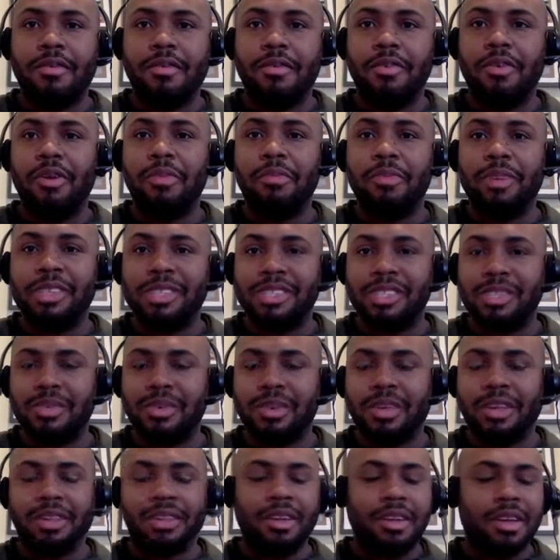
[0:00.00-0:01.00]
doing business
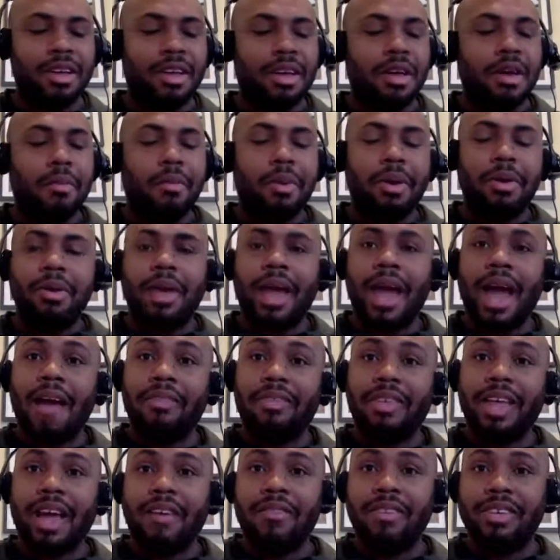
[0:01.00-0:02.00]
with. But you
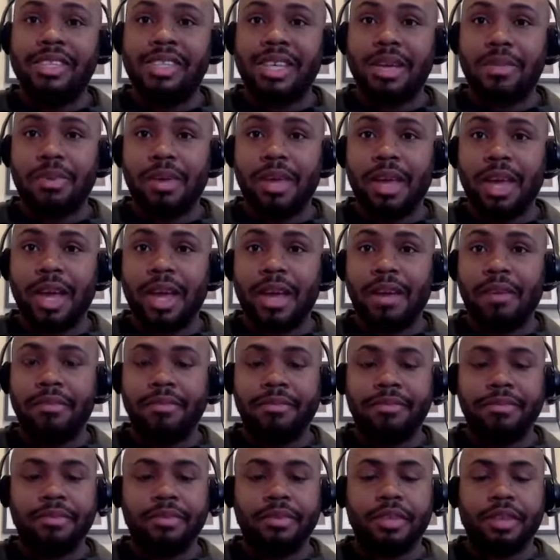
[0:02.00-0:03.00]
have to have a CPA
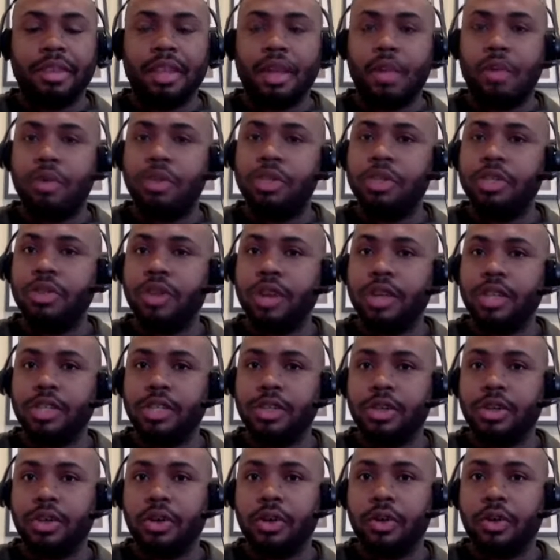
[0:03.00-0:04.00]
that will
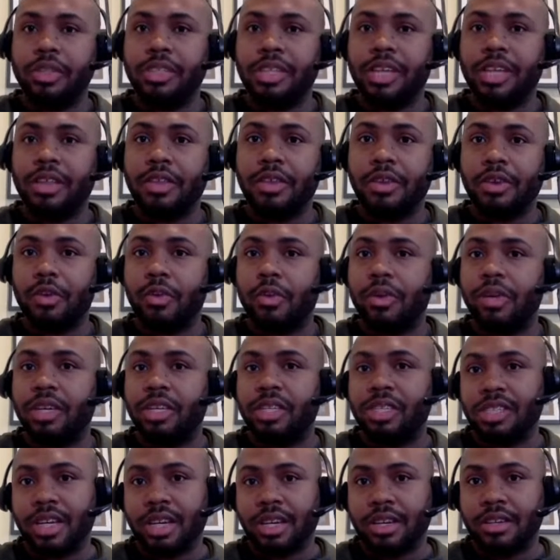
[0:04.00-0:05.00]
structure your 1031
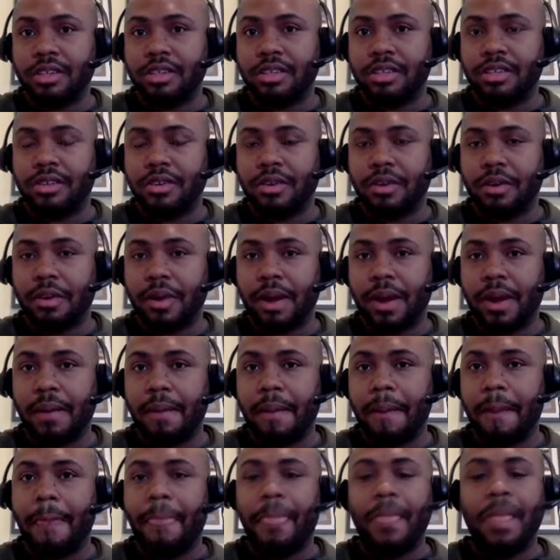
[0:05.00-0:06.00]
exchange.
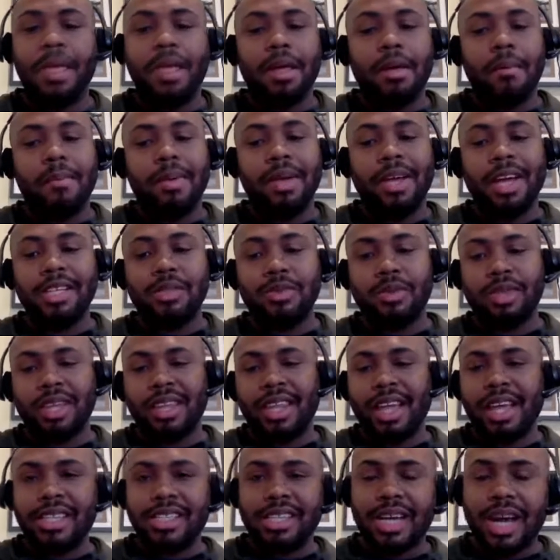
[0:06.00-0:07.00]
Okay. Because
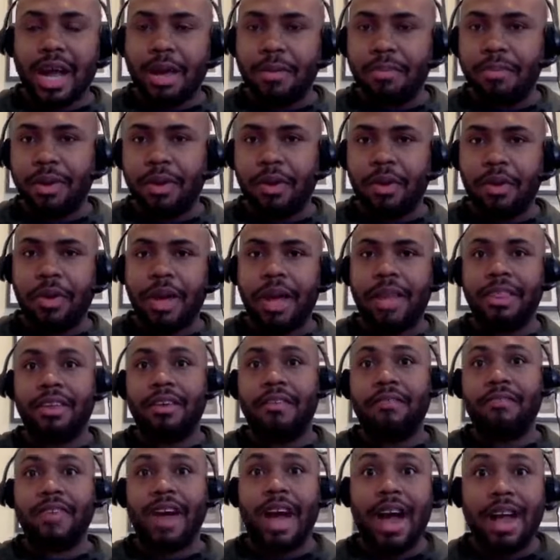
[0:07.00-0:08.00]
within that time period, you have
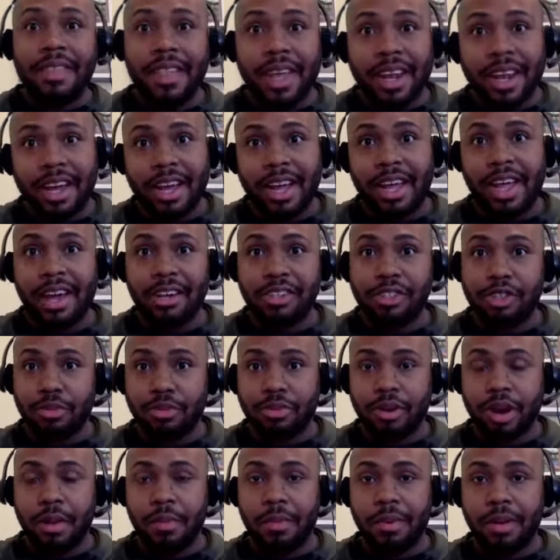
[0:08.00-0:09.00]
to find that extra
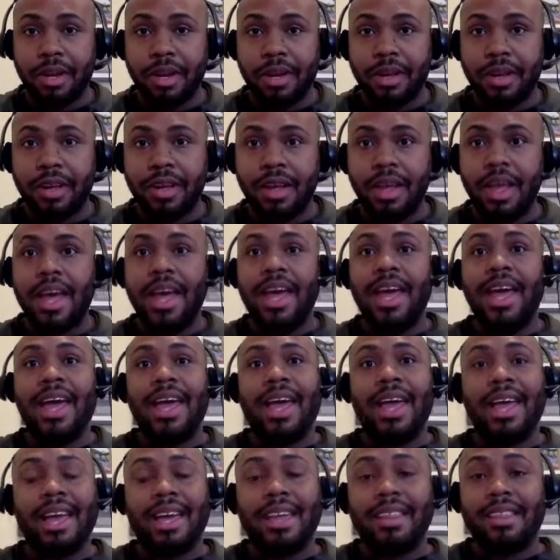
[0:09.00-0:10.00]
property,
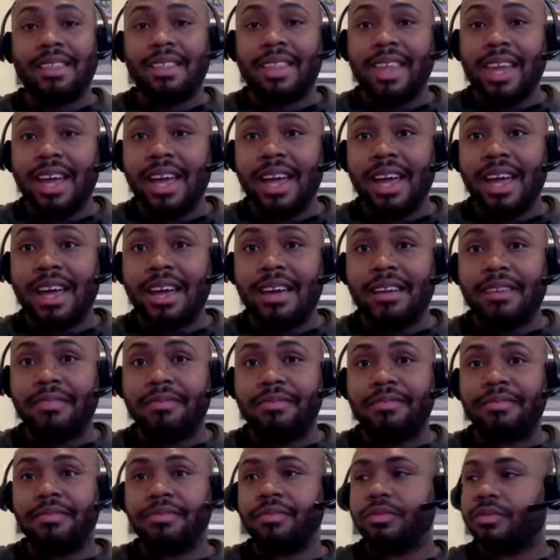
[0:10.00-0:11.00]
and
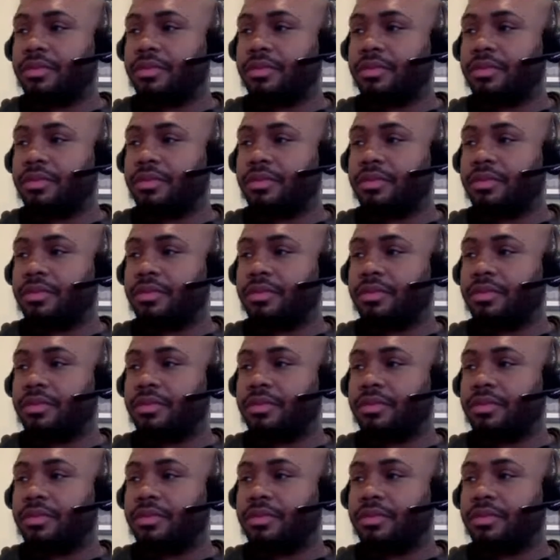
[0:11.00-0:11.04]
then